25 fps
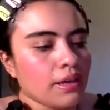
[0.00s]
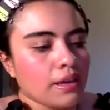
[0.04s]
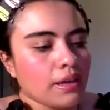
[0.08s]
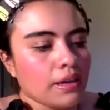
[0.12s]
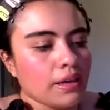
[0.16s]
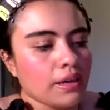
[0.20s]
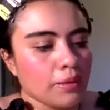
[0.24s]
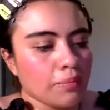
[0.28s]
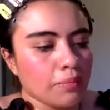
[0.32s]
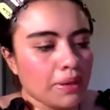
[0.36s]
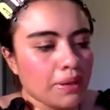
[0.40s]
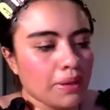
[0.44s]

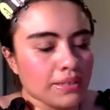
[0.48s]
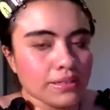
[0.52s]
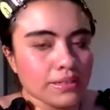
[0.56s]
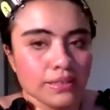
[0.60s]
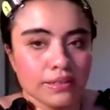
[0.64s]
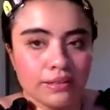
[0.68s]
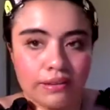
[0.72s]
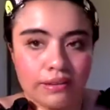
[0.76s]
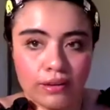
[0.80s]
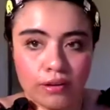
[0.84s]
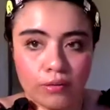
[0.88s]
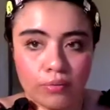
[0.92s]
And I
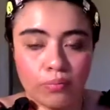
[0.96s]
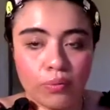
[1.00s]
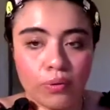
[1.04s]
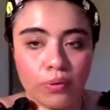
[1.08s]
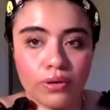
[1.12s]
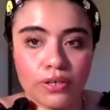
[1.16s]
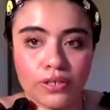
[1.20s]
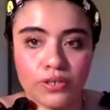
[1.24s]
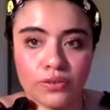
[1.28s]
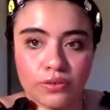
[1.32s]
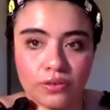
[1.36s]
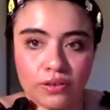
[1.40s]
painted like a
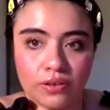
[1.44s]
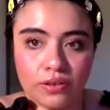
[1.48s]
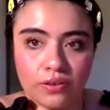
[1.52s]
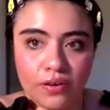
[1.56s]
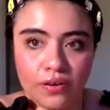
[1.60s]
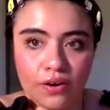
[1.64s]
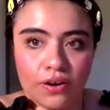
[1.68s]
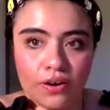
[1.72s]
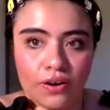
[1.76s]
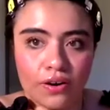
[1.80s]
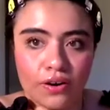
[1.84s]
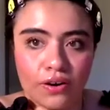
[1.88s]
portrait of
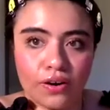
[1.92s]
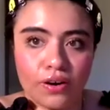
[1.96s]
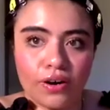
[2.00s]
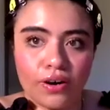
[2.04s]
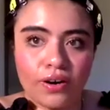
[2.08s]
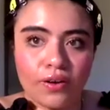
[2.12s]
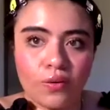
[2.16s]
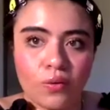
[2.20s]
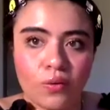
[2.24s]
her,